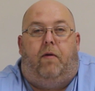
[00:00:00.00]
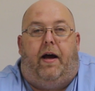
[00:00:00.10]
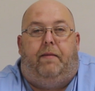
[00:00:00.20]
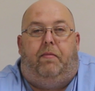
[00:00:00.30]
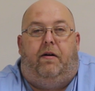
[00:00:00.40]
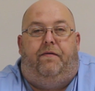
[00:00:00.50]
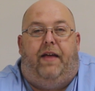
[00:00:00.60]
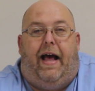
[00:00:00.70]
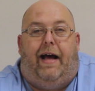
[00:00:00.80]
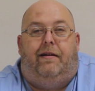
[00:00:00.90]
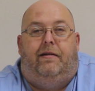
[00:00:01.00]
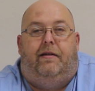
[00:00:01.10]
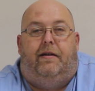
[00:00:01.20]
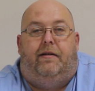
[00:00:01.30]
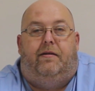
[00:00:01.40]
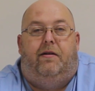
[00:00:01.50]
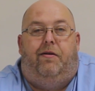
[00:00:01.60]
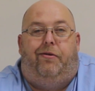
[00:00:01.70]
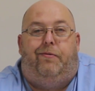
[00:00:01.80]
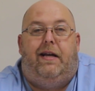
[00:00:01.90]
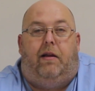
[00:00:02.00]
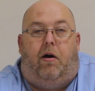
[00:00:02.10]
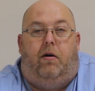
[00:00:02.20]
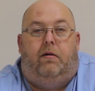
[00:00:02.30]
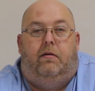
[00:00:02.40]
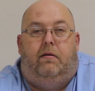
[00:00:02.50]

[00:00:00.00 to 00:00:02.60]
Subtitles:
right above that is 3 long,